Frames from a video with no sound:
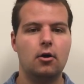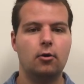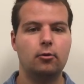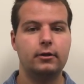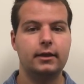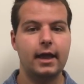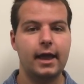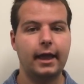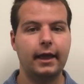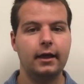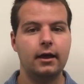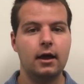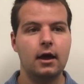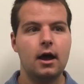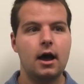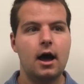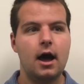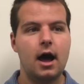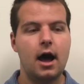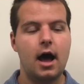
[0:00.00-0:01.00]
Okay,
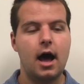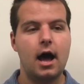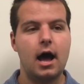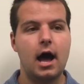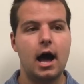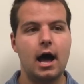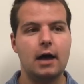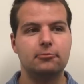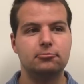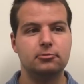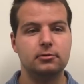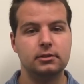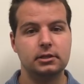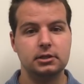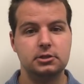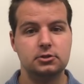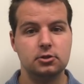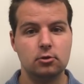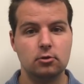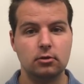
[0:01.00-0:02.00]
I
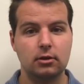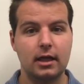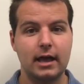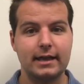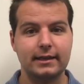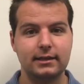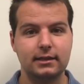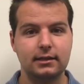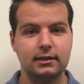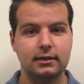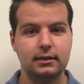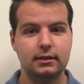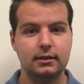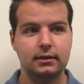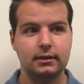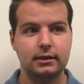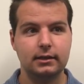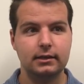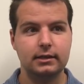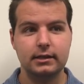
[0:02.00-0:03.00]
really don't like
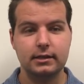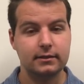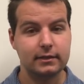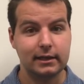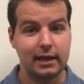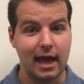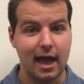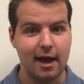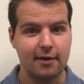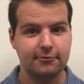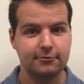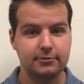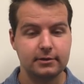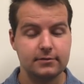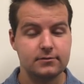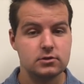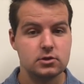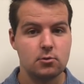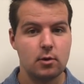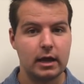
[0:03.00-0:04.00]
eating the calf,
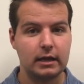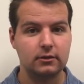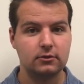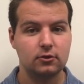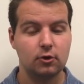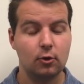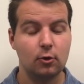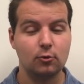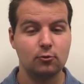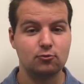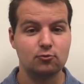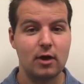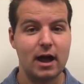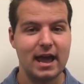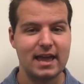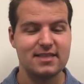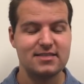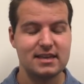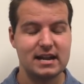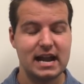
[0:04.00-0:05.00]
even though I told
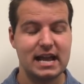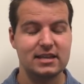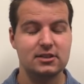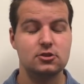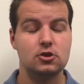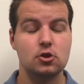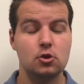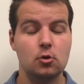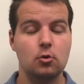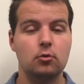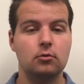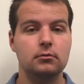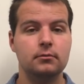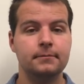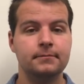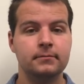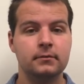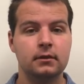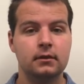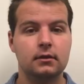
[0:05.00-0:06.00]
Ryan that I do.
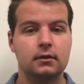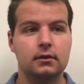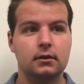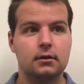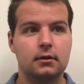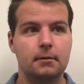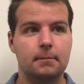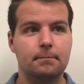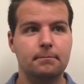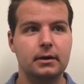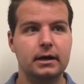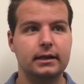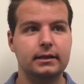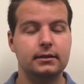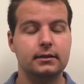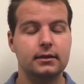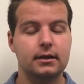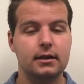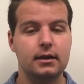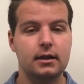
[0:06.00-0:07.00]

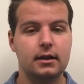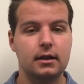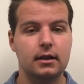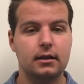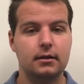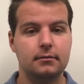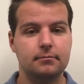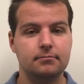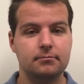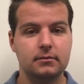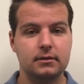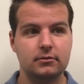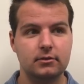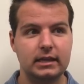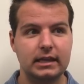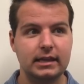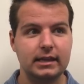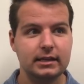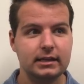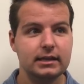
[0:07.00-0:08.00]
But
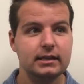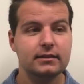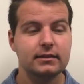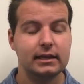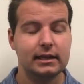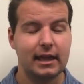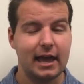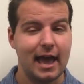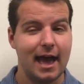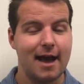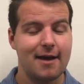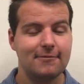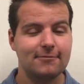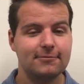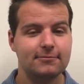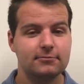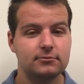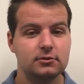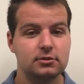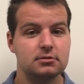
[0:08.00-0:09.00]
eating the
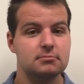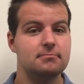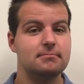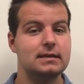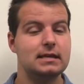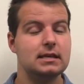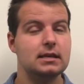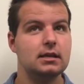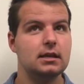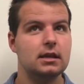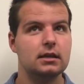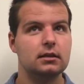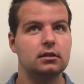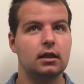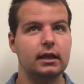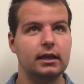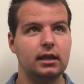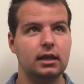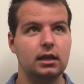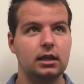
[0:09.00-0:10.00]
calf, to me, is
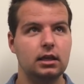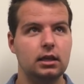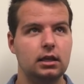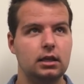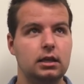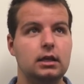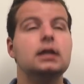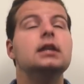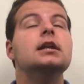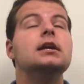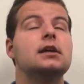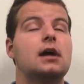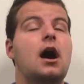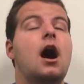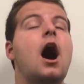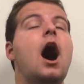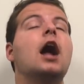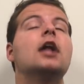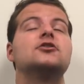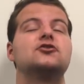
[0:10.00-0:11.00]
like eating a
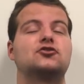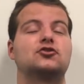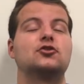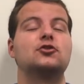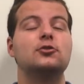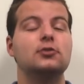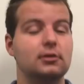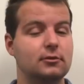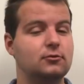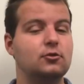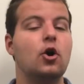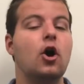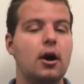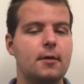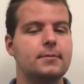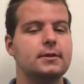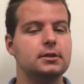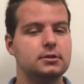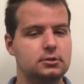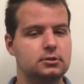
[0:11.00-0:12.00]
hot circle of
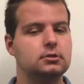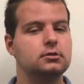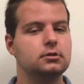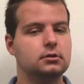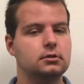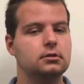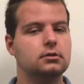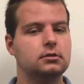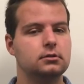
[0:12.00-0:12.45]
garbage.